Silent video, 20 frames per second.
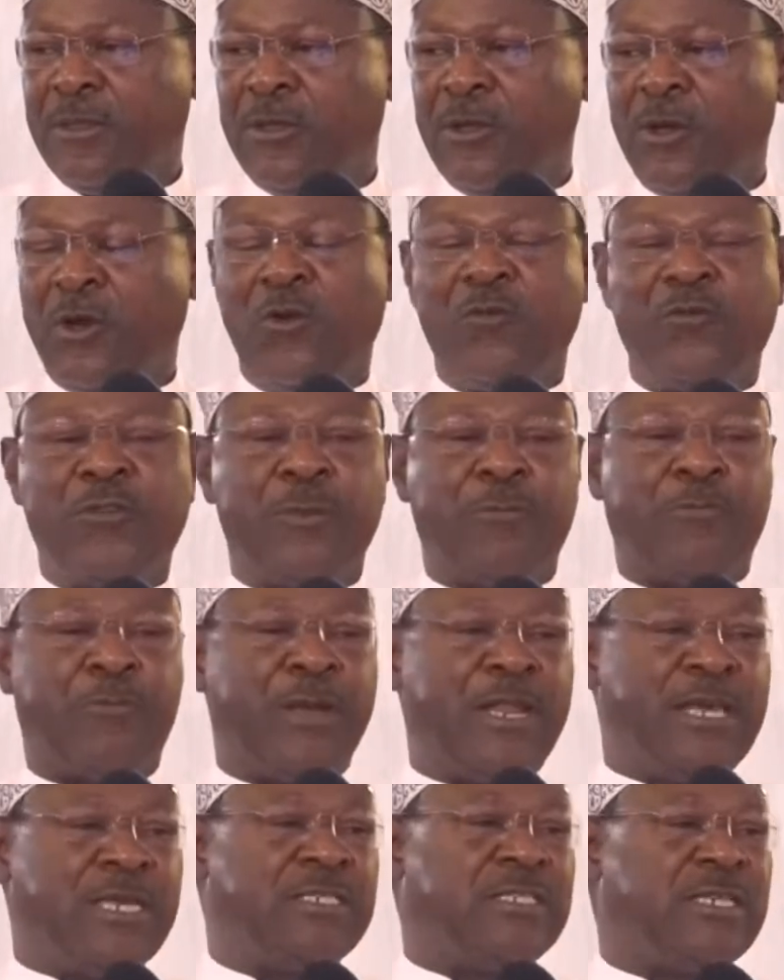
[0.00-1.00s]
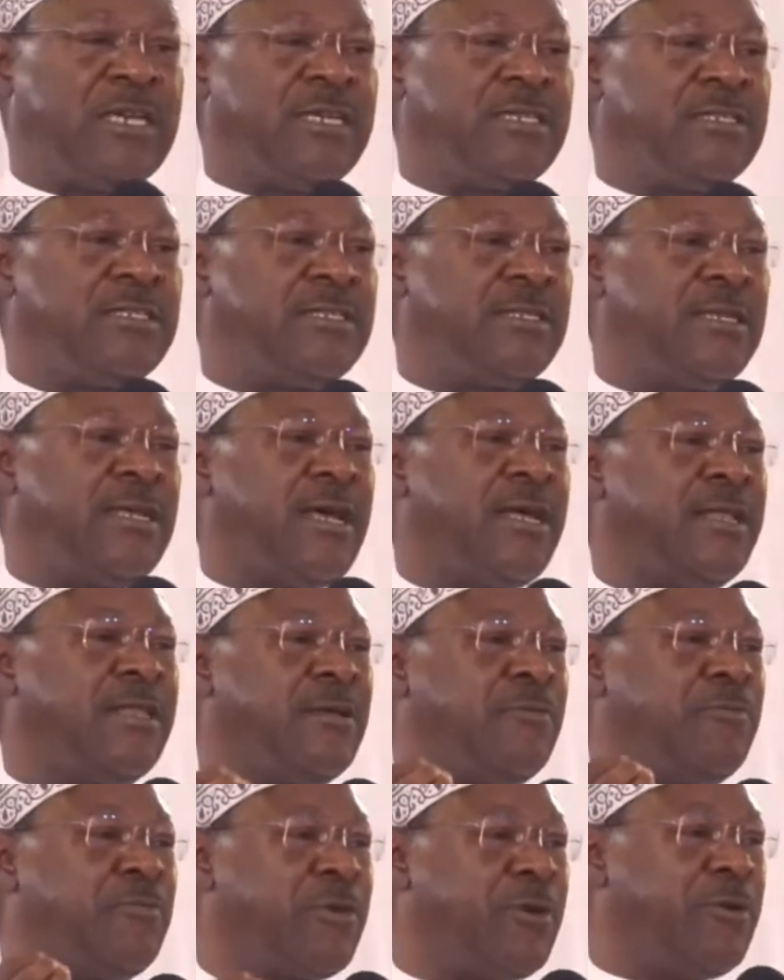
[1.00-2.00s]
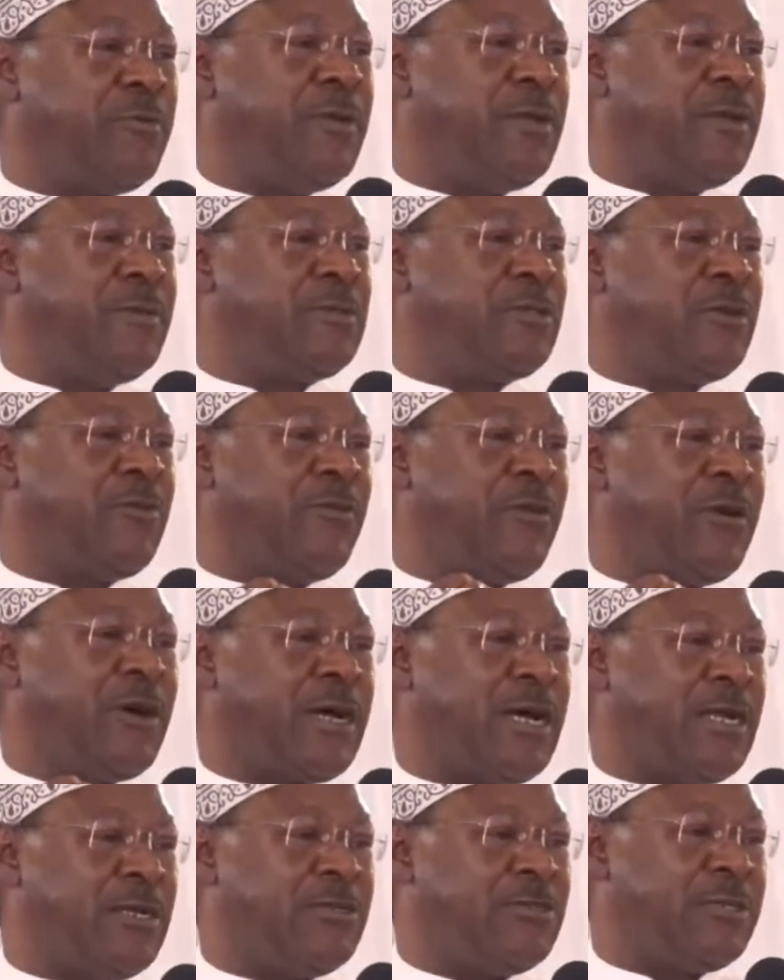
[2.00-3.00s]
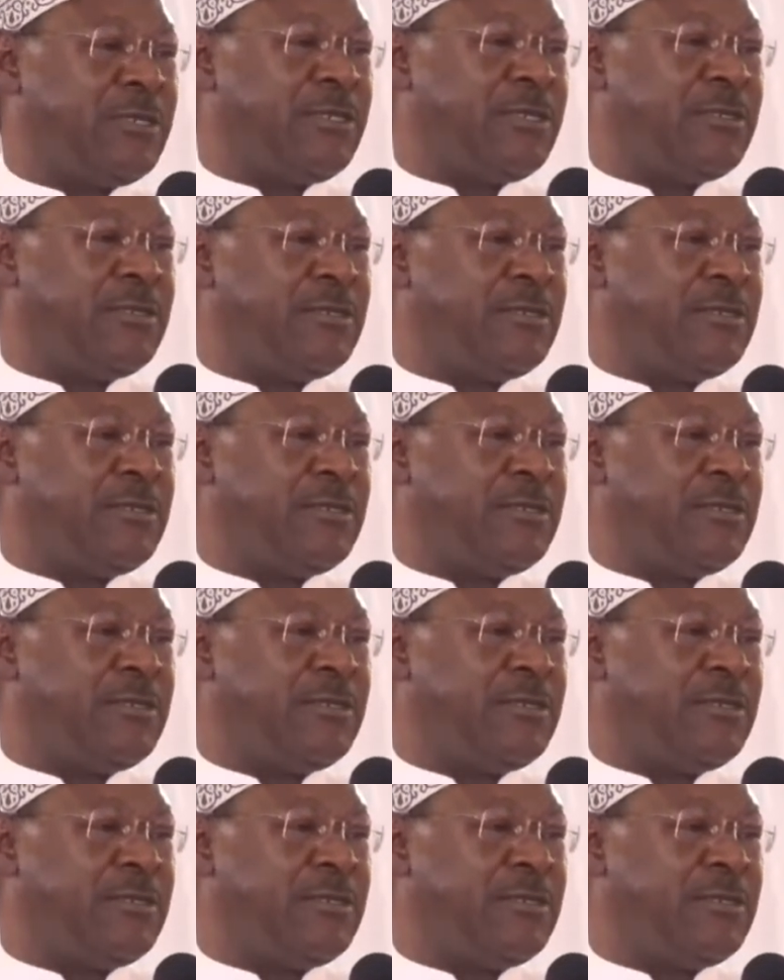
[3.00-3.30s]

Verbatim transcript: of the pleasures and the problems of our country